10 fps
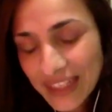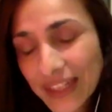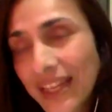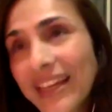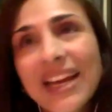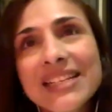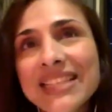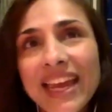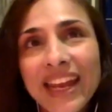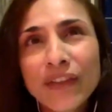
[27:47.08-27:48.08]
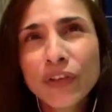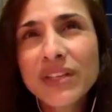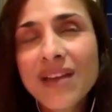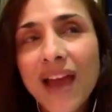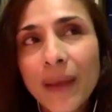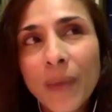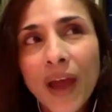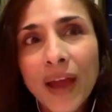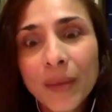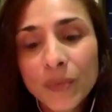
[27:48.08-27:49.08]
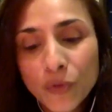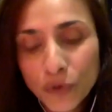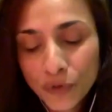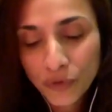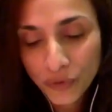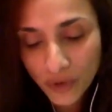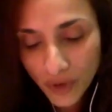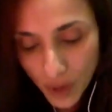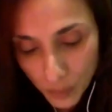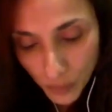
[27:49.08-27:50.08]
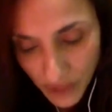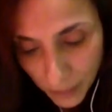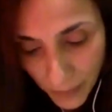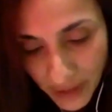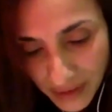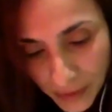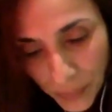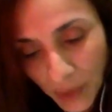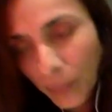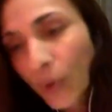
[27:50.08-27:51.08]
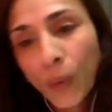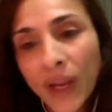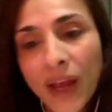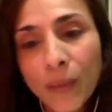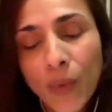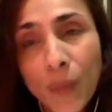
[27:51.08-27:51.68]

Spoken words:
Like I said, every time I'm sort of putting pen to paper, when I'm